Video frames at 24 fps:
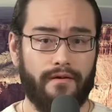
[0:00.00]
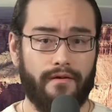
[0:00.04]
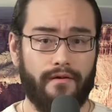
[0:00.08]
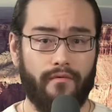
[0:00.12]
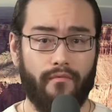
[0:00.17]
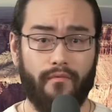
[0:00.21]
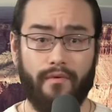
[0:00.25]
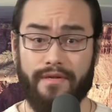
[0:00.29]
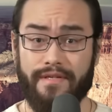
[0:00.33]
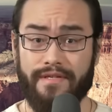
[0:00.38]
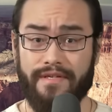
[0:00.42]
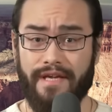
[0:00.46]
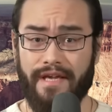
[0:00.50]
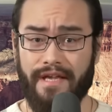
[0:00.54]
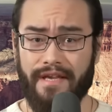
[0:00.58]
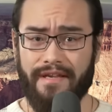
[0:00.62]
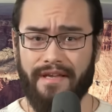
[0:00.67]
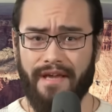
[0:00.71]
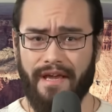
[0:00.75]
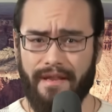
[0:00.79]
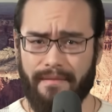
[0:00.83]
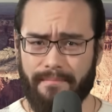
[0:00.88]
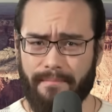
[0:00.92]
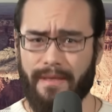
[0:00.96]
When
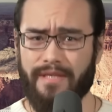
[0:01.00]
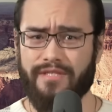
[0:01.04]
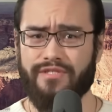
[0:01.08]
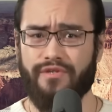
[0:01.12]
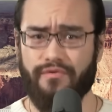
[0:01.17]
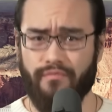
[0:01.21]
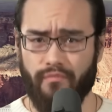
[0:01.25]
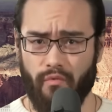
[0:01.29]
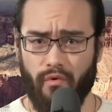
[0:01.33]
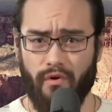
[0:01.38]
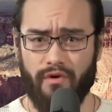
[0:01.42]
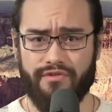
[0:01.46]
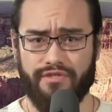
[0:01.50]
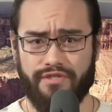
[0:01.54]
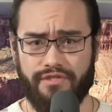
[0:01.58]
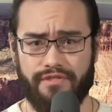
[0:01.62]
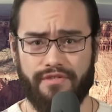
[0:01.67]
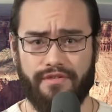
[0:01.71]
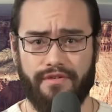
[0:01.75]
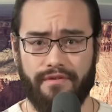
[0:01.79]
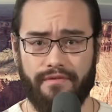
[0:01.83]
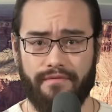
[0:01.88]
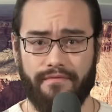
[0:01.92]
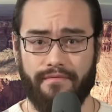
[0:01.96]
Kincaid mentioned
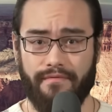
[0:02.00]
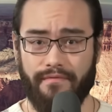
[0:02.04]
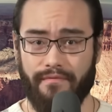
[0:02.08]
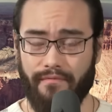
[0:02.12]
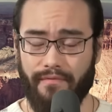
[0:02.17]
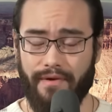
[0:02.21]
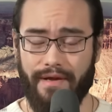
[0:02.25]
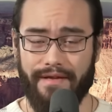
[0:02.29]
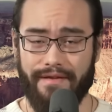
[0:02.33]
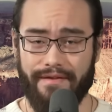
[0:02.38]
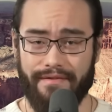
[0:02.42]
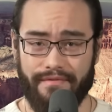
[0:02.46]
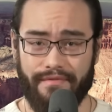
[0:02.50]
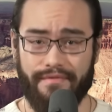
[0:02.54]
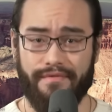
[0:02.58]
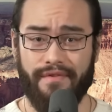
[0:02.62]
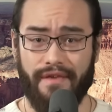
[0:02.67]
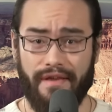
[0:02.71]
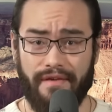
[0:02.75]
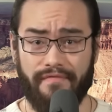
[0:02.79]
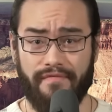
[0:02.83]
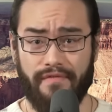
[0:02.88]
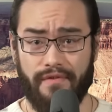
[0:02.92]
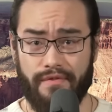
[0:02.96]
Washington, we can
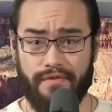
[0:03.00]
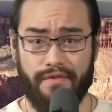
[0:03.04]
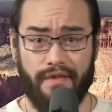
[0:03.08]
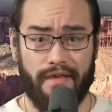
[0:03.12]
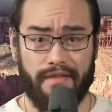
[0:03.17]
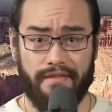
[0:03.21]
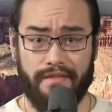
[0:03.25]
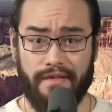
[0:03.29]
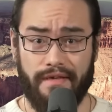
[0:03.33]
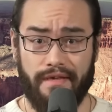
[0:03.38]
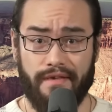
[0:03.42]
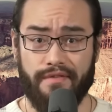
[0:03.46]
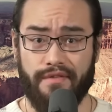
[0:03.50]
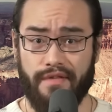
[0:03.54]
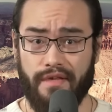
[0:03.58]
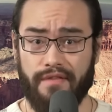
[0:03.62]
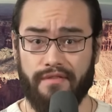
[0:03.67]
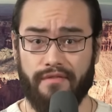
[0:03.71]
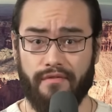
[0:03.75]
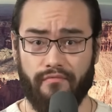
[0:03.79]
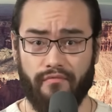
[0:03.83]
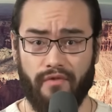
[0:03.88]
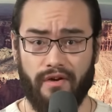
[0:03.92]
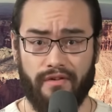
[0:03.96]
safely say that he
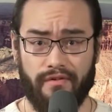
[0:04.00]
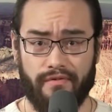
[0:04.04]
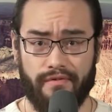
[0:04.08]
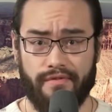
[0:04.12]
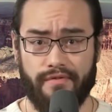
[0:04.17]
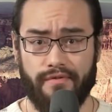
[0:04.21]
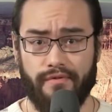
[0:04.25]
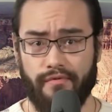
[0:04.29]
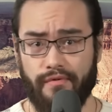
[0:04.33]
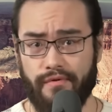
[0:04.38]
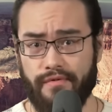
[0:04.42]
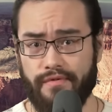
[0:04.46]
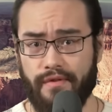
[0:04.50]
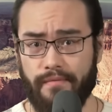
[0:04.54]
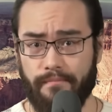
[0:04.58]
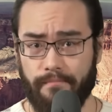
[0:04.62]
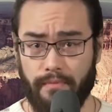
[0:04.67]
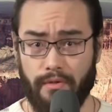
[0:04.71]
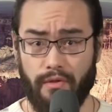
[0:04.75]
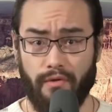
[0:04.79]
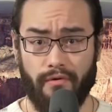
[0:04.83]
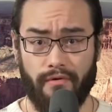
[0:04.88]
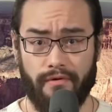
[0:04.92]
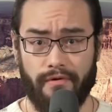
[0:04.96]
sent the relics to his
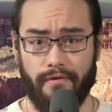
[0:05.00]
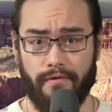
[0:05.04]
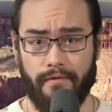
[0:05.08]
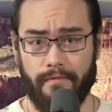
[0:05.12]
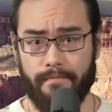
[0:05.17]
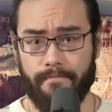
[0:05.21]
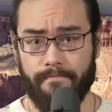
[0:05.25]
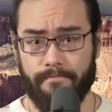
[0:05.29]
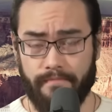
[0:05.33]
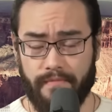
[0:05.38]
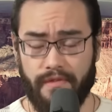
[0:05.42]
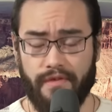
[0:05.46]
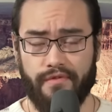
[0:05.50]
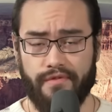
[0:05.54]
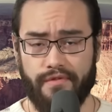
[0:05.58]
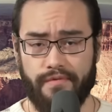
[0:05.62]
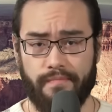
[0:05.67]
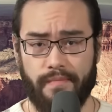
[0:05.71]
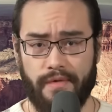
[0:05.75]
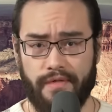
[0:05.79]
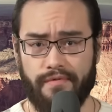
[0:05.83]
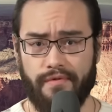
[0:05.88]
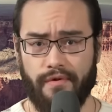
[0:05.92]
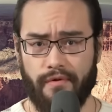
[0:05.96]
employer, the
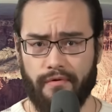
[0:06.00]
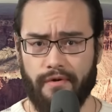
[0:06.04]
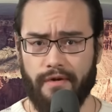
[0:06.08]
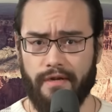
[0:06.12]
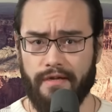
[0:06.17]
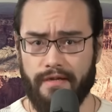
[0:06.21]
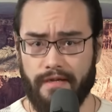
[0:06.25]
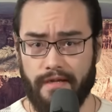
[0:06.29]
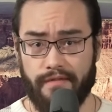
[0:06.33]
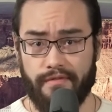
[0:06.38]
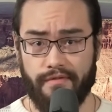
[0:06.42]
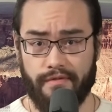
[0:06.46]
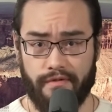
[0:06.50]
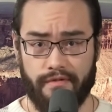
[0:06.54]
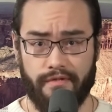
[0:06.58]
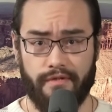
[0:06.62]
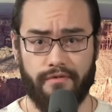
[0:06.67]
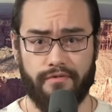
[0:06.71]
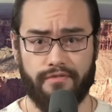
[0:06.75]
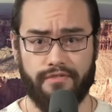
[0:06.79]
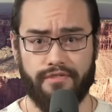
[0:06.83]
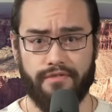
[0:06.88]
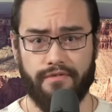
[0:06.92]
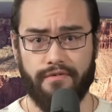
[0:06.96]
Smithsonian
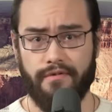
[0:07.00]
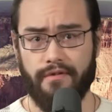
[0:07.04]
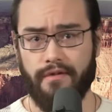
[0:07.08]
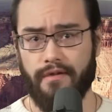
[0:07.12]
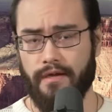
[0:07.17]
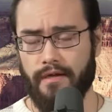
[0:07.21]
Institution,